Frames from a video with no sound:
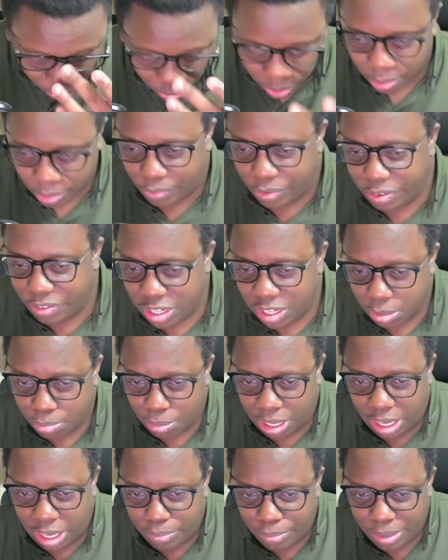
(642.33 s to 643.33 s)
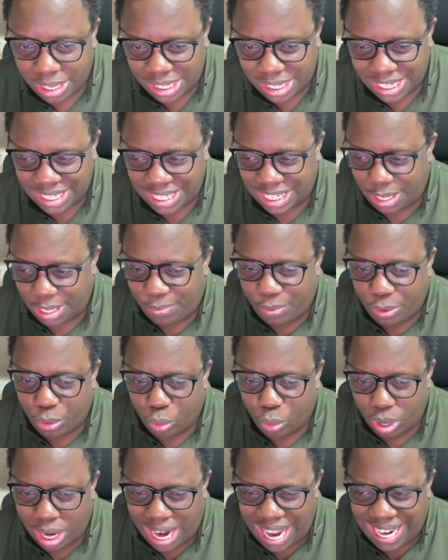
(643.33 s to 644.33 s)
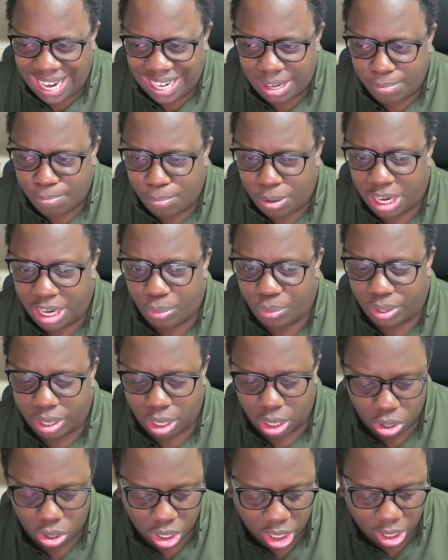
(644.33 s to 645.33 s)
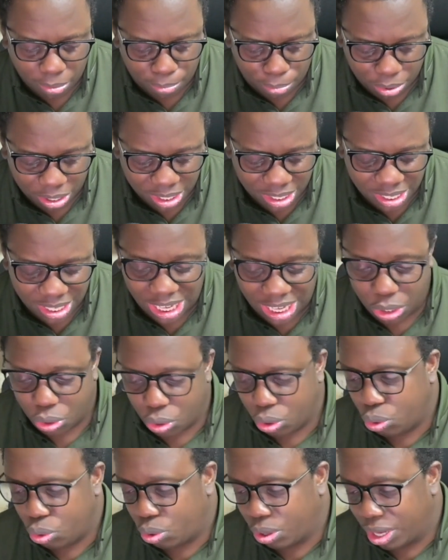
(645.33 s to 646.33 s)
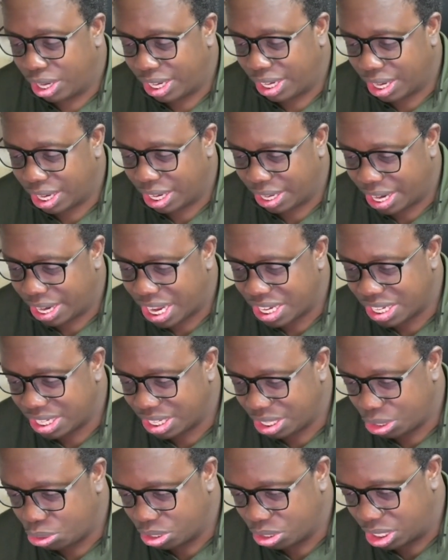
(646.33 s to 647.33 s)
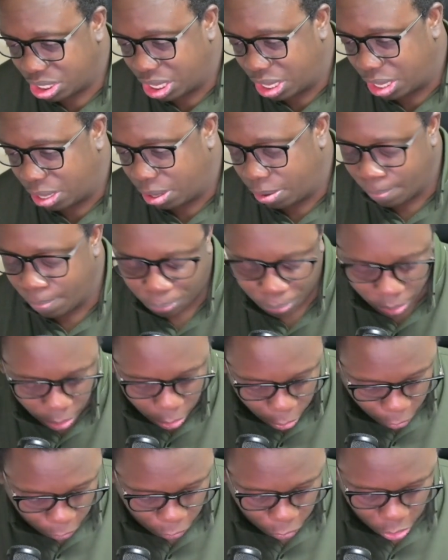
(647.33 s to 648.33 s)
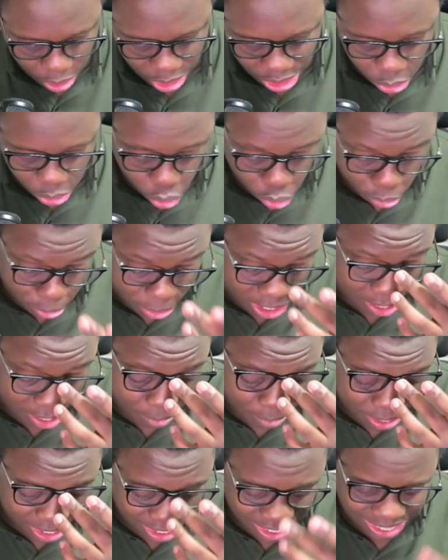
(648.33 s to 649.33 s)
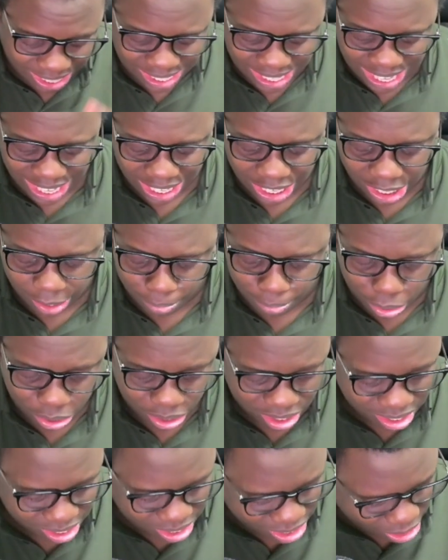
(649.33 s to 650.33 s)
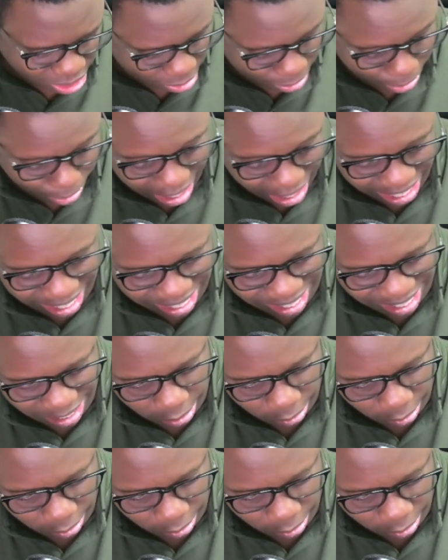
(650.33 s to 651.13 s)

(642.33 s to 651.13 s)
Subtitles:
50mm if you like playing with longer points. I know Luke Littler does use the 42mm target point, but